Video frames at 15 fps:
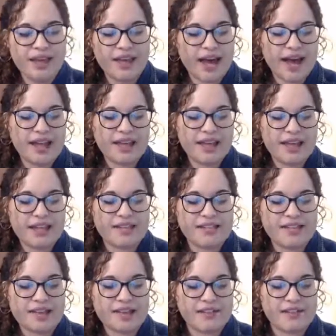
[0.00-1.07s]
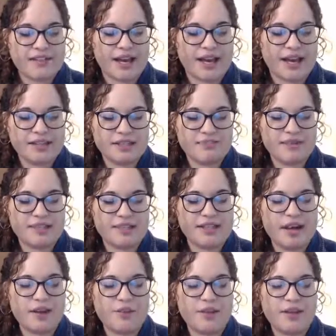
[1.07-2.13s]
I like this exercise because
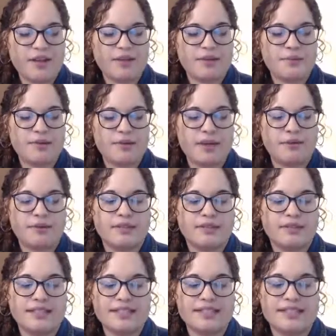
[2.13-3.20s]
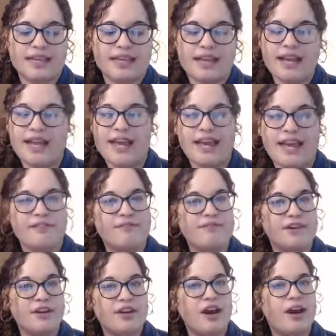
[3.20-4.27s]
I want you to be able to listen and
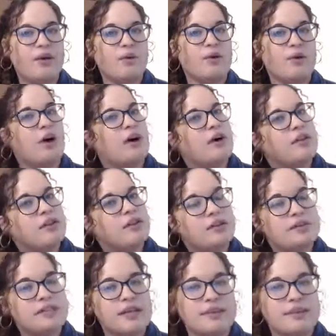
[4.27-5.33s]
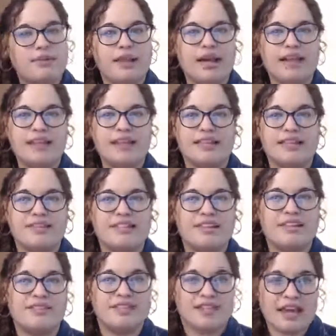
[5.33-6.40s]
figure out where all the notes I played, did they
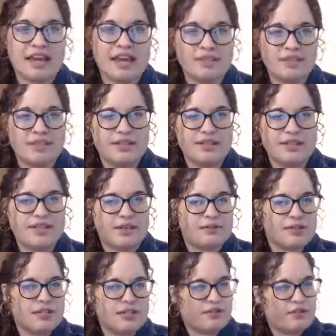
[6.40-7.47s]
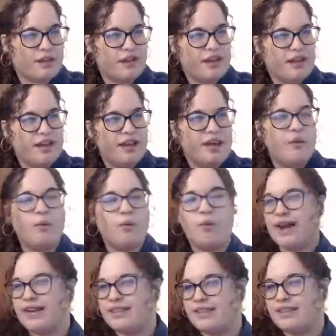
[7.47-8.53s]
sound the same? Did they sound different?
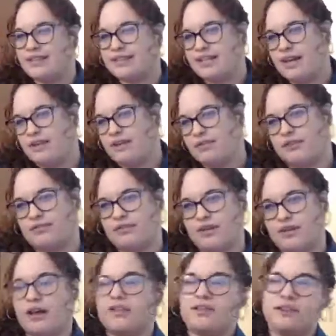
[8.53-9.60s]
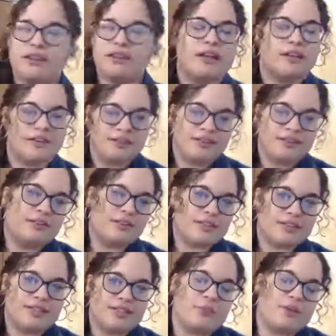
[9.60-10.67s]
Why did they sound different, other than
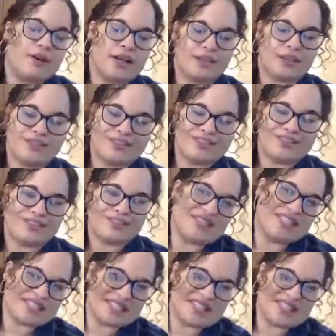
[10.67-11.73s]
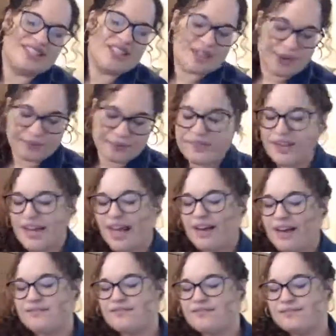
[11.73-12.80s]
some were 8th notes, some were 16th? You know,
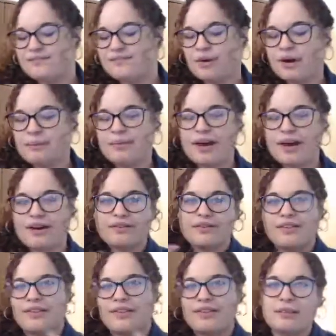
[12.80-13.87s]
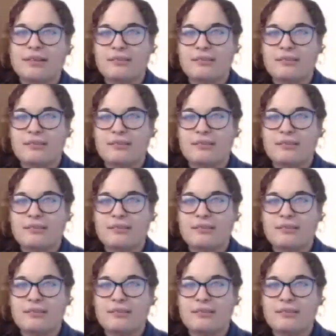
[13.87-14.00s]
more about the